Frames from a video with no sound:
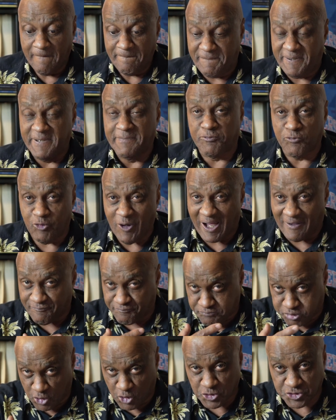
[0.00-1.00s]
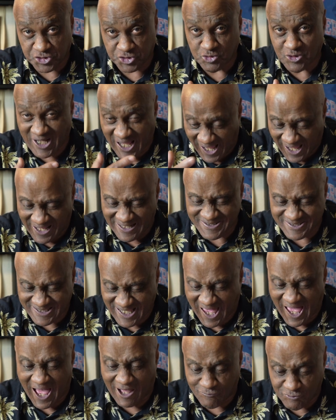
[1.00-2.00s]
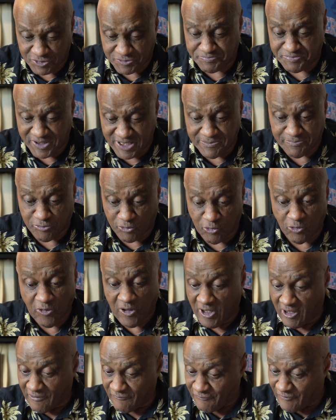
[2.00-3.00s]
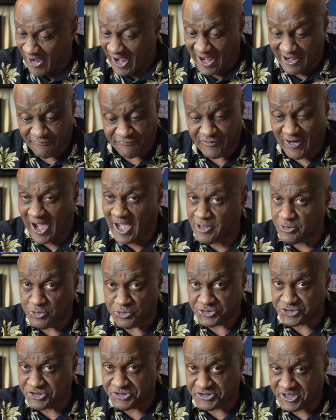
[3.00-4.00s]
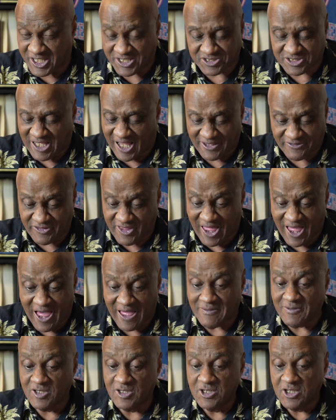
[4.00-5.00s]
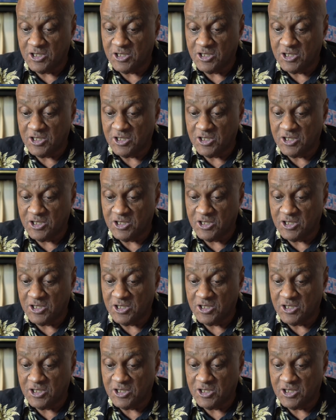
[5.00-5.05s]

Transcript: people who have personal contact with people, firefighters and things like that.